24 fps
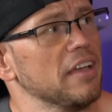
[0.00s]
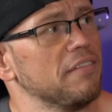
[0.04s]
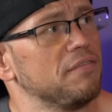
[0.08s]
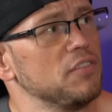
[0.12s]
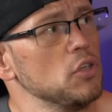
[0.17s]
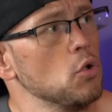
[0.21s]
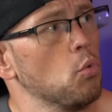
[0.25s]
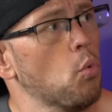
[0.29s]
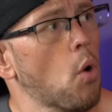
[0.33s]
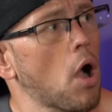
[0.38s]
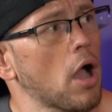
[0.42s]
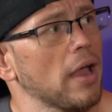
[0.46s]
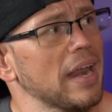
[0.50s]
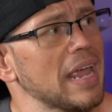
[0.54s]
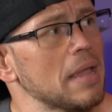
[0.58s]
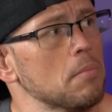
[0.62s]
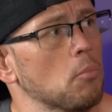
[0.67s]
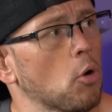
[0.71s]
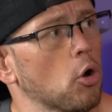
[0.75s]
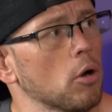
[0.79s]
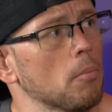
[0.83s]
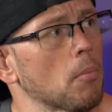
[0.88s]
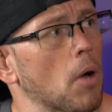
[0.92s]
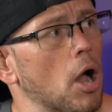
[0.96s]
If you want a
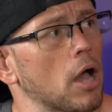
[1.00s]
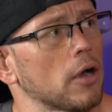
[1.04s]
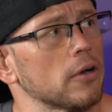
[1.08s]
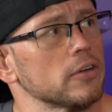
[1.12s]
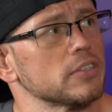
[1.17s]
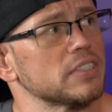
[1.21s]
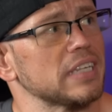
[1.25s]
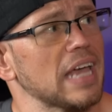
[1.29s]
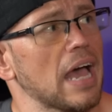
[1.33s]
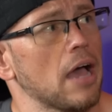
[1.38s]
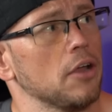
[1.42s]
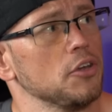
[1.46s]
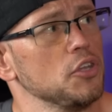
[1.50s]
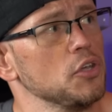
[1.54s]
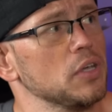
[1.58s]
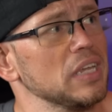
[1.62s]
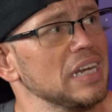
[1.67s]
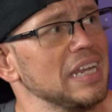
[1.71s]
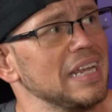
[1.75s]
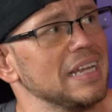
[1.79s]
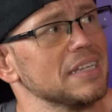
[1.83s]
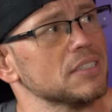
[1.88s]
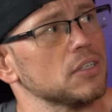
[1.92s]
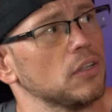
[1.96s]
more modern sound, you
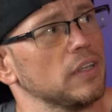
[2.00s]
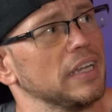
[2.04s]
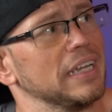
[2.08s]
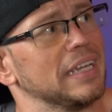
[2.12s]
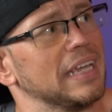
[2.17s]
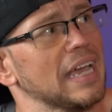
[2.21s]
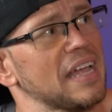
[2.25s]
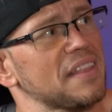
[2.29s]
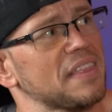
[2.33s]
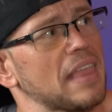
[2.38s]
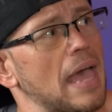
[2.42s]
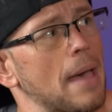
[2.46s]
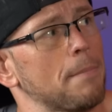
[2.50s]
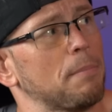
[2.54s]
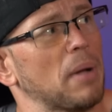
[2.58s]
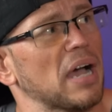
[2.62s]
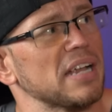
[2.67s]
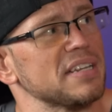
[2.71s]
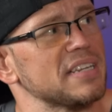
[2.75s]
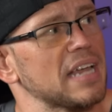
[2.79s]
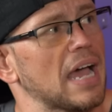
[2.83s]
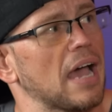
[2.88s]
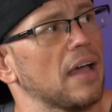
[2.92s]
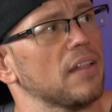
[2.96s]
can easily get that
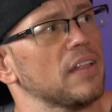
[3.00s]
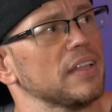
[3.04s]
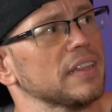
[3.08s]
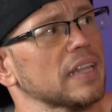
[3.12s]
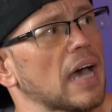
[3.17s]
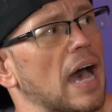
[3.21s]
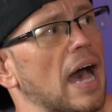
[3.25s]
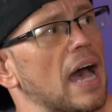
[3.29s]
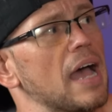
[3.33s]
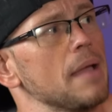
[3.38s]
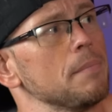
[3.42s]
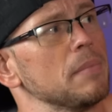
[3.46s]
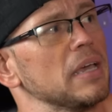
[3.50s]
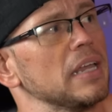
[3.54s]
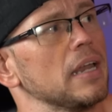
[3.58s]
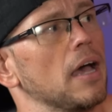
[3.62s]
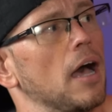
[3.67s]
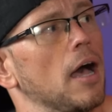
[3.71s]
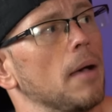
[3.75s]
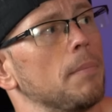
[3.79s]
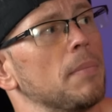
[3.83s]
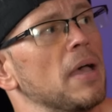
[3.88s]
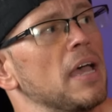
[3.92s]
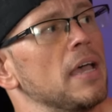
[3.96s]
by dialing the high mid
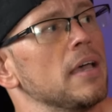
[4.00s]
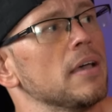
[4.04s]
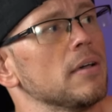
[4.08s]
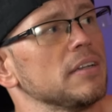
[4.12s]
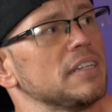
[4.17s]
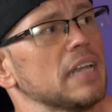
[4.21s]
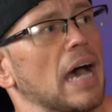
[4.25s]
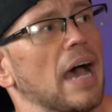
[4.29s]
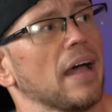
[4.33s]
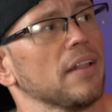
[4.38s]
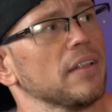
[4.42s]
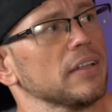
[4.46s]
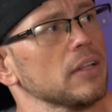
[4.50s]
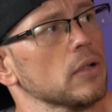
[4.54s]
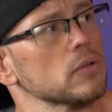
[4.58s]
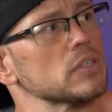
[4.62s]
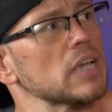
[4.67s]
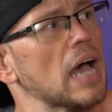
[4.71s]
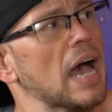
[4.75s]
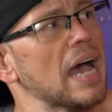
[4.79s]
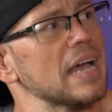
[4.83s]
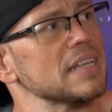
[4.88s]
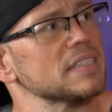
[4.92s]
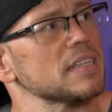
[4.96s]
up, dialing those
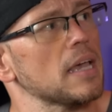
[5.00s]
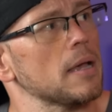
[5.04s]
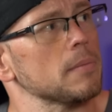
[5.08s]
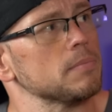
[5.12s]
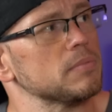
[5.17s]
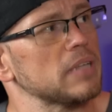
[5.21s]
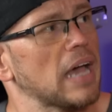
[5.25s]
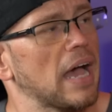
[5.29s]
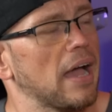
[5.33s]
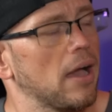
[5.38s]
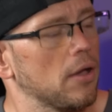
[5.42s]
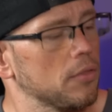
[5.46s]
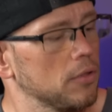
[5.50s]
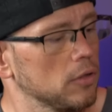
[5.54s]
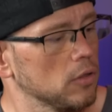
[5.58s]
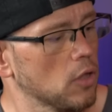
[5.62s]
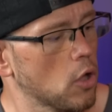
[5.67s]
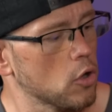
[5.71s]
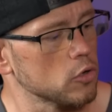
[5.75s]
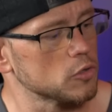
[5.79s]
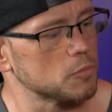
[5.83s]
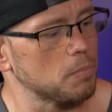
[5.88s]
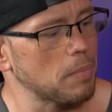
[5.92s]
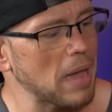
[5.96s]
highs up, dial the
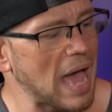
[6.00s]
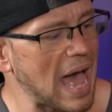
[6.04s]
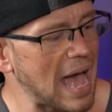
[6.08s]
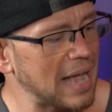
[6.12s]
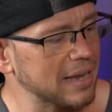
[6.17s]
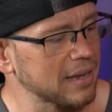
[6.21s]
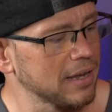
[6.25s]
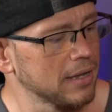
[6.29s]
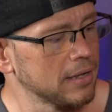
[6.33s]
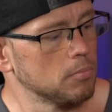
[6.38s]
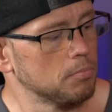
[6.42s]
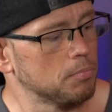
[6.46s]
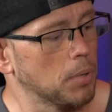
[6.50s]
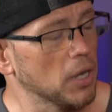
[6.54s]
lows back.